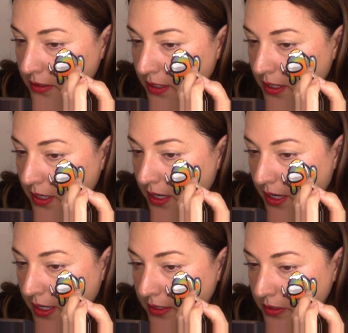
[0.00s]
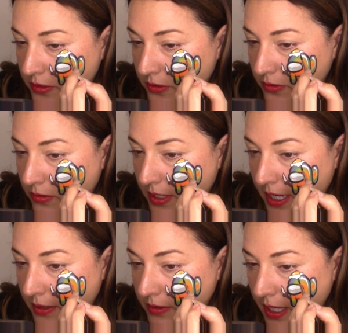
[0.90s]
to not do an
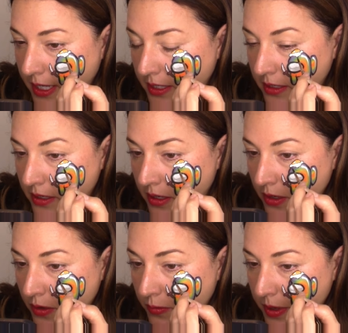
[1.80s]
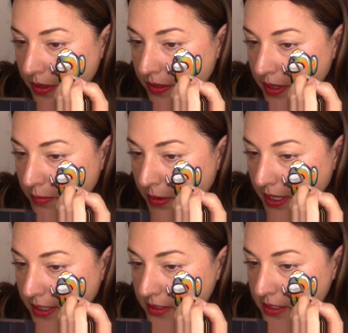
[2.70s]
outline with the Among
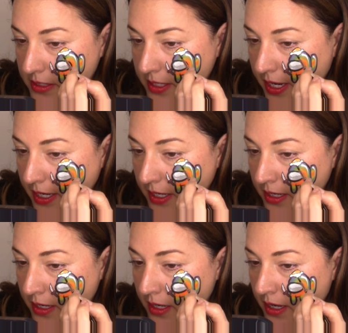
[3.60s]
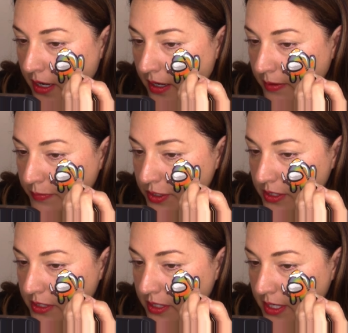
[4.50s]
Us design. Um,
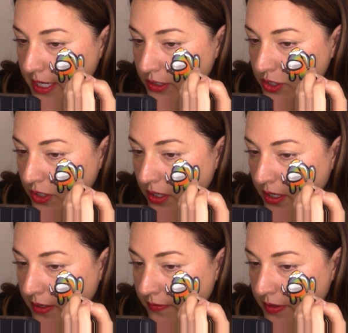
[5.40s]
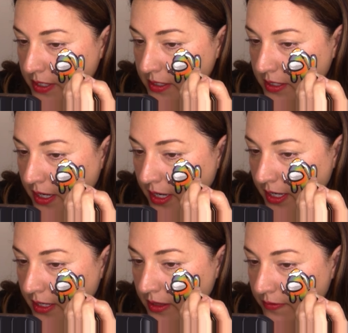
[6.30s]
just the nature of the
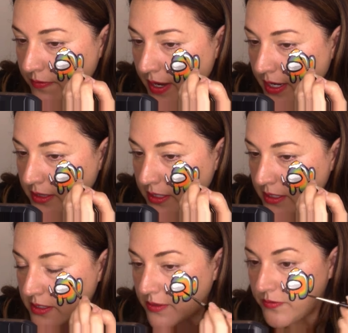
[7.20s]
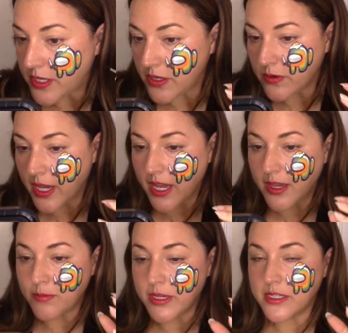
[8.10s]
design, the fact that it's a video
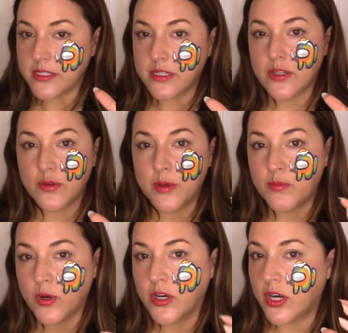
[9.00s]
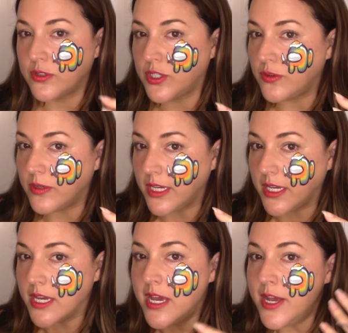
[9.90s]
game and it's a little bit more cartoony,